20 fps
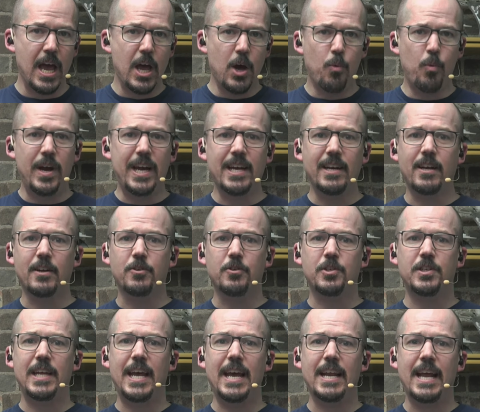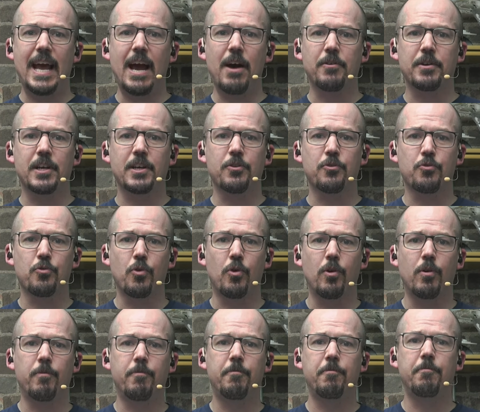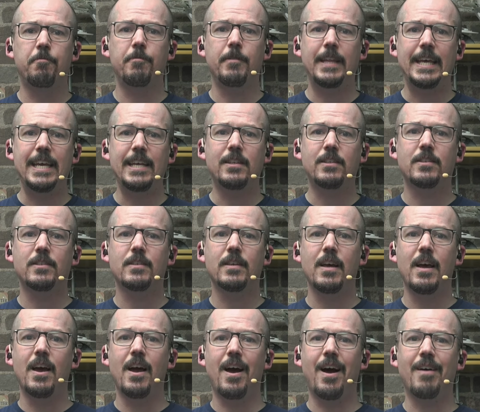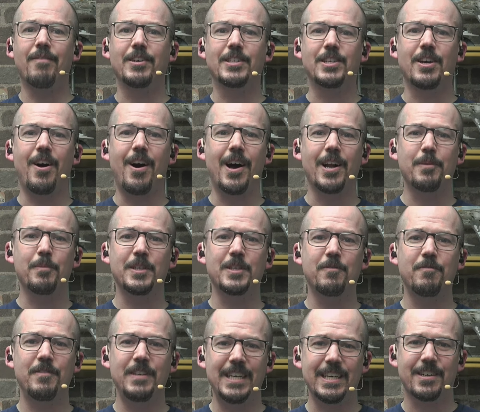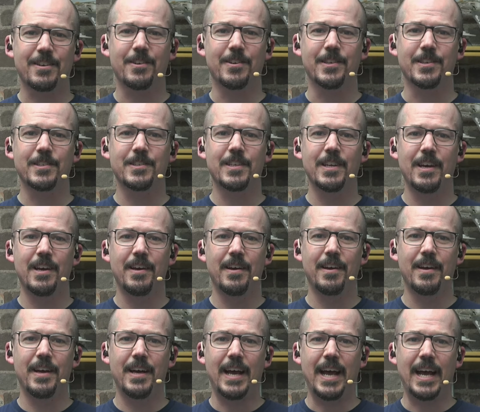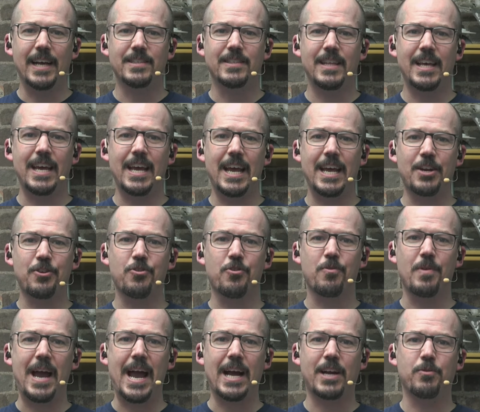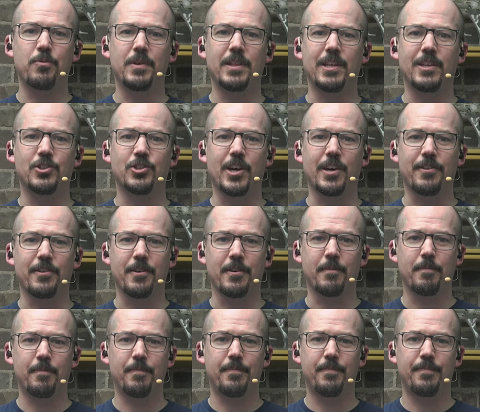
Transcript: we can understand how to control fleets of autonomous vehicles as they interact with each other.